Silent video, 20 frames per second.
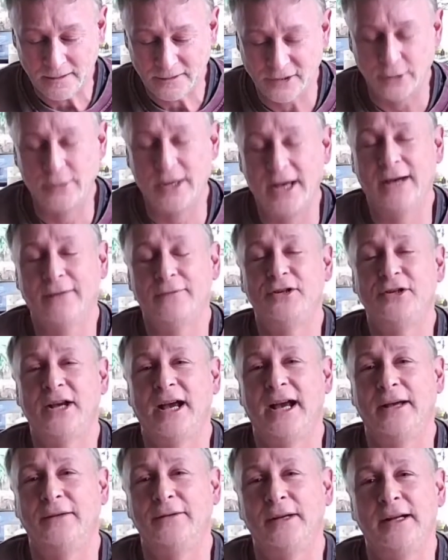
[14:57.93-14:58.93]
So we have a
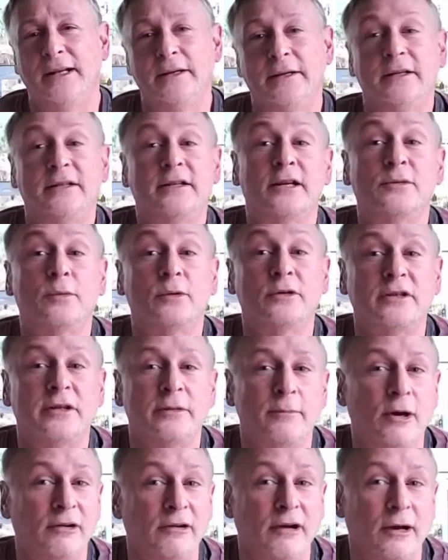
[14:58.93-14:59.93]
chat, and the lady says, "Well,
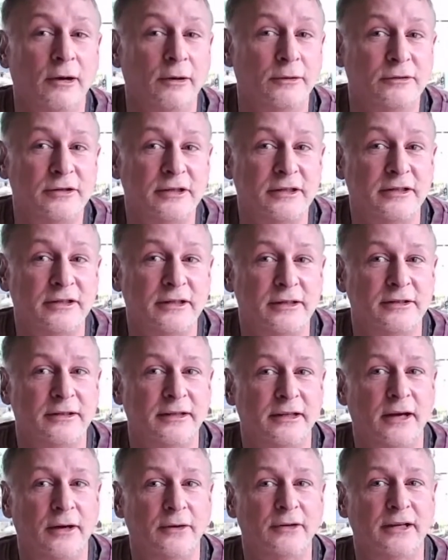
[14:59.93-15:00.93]
tomorrow," she says,
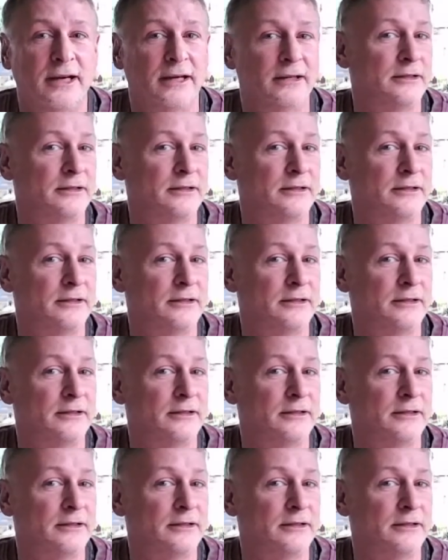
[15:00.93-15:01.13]
"the only